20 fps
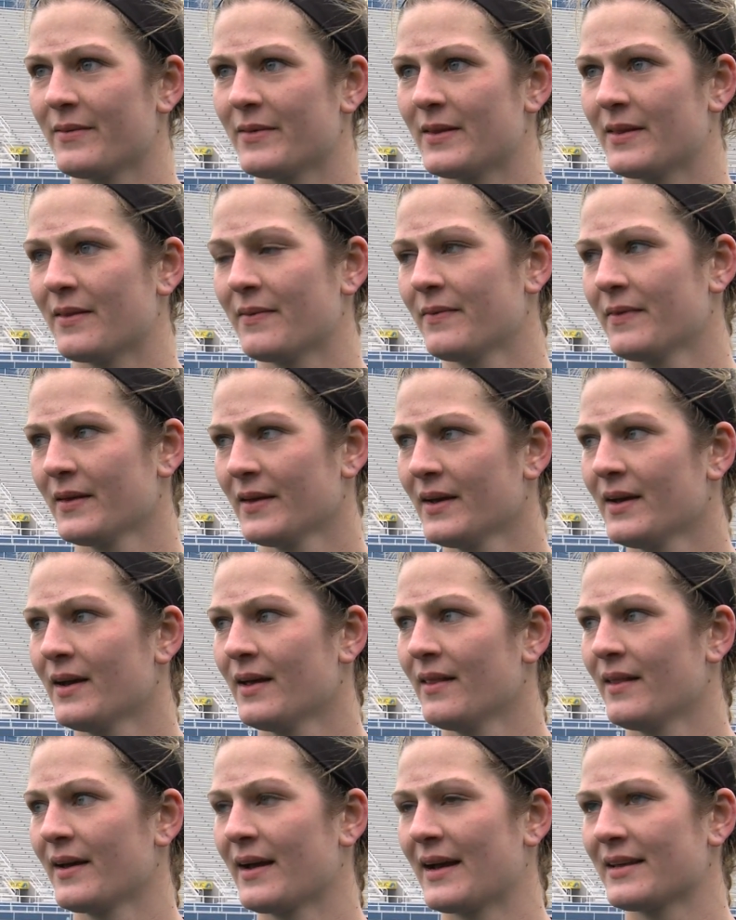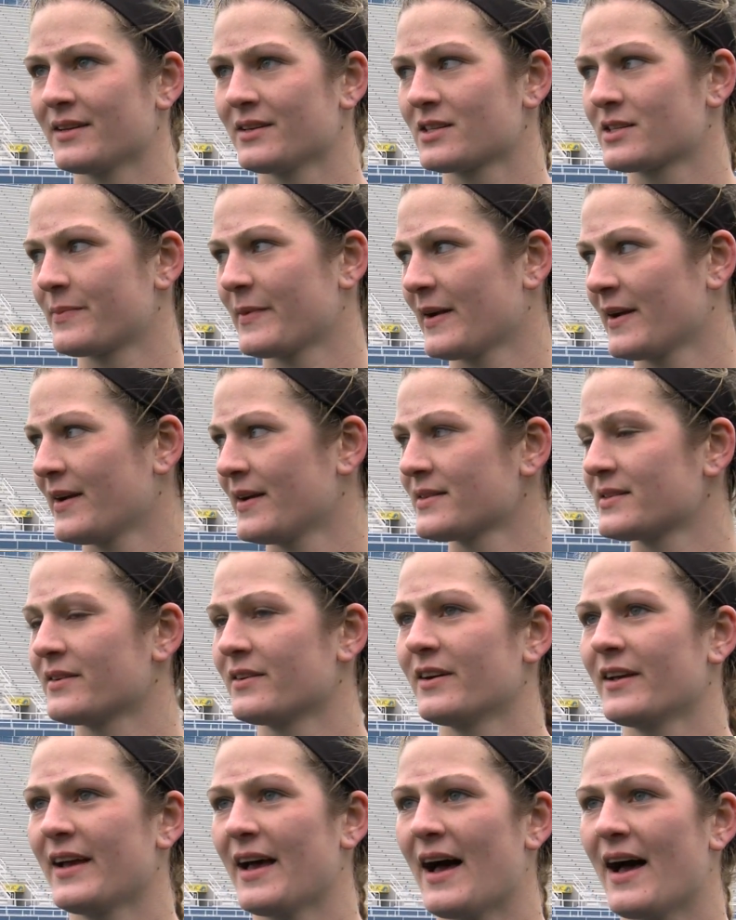I mean, they got to experience
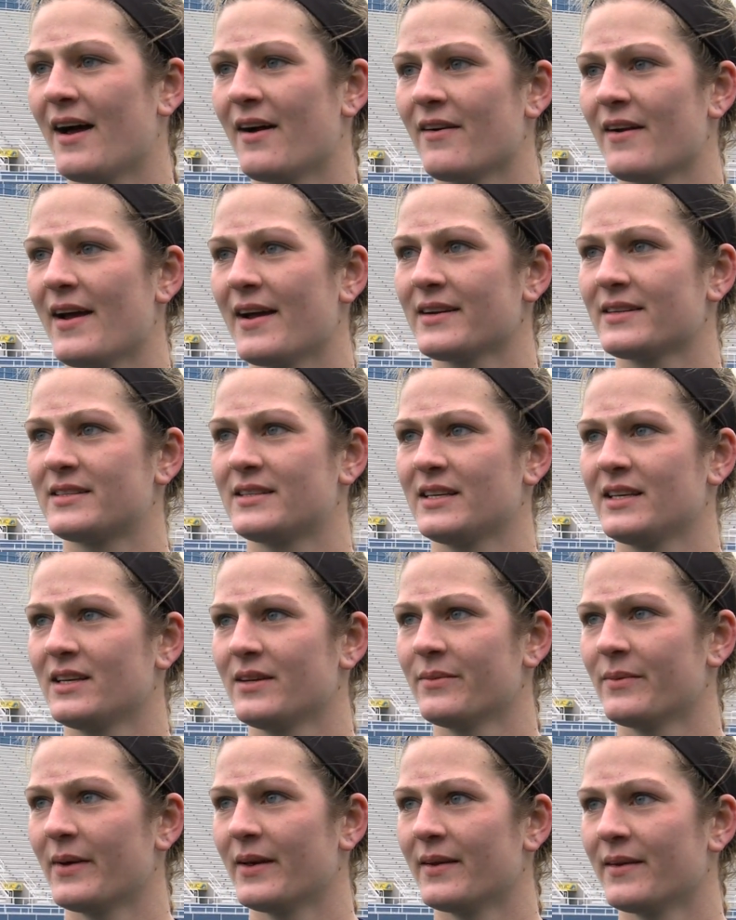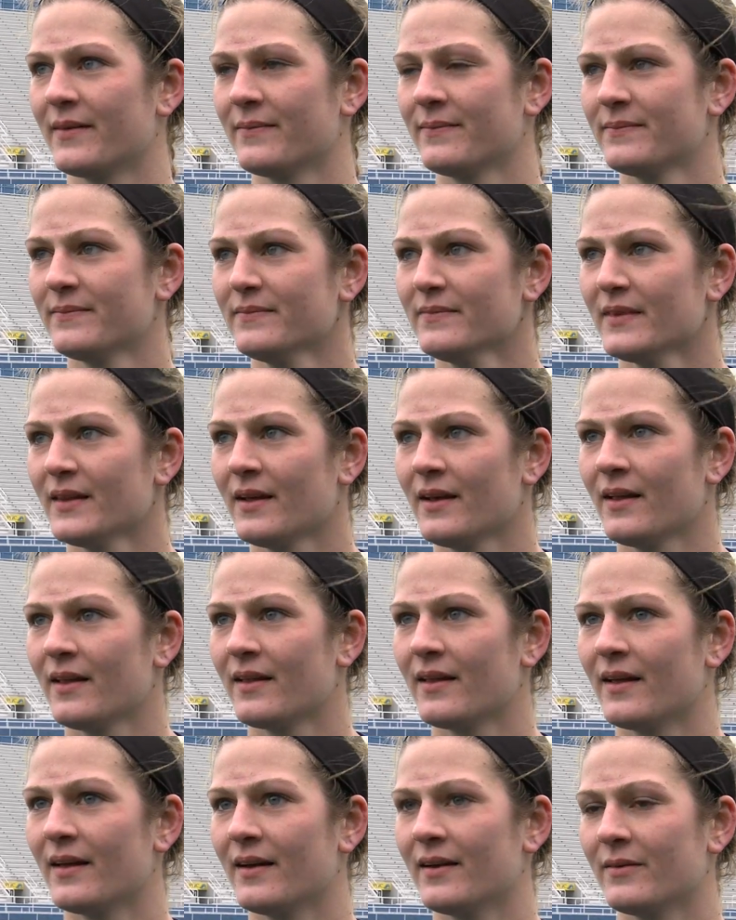a really high ranked team and
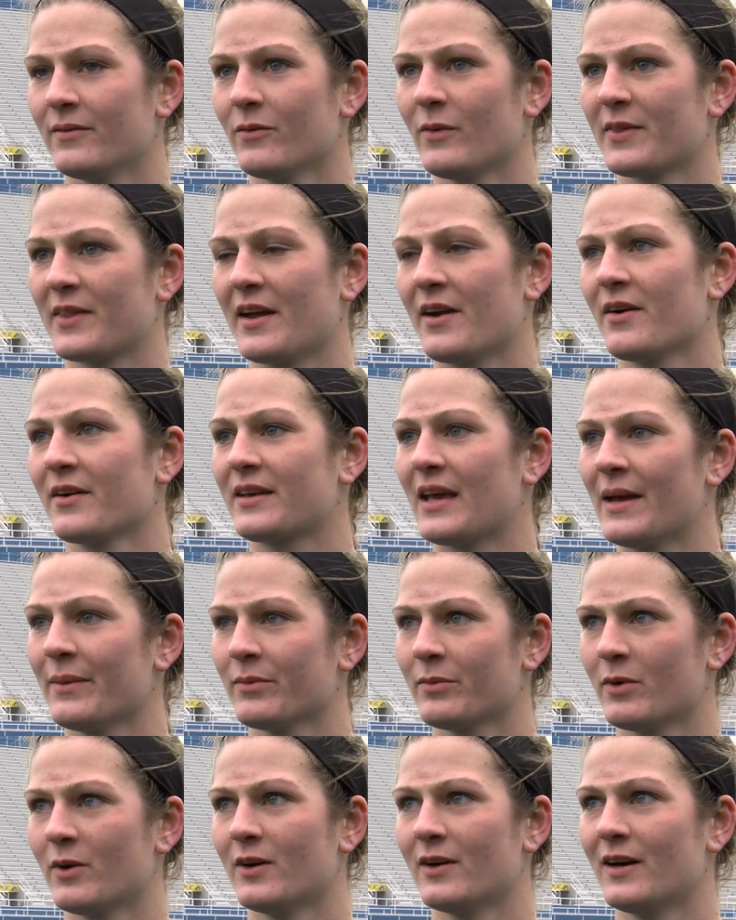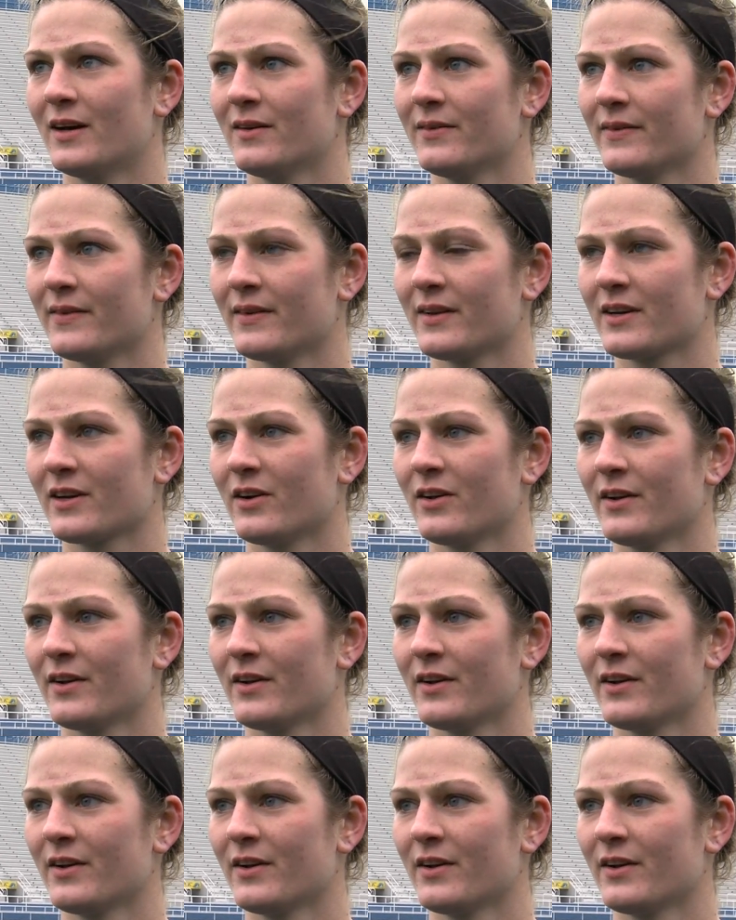uh, what they are capable of, and they can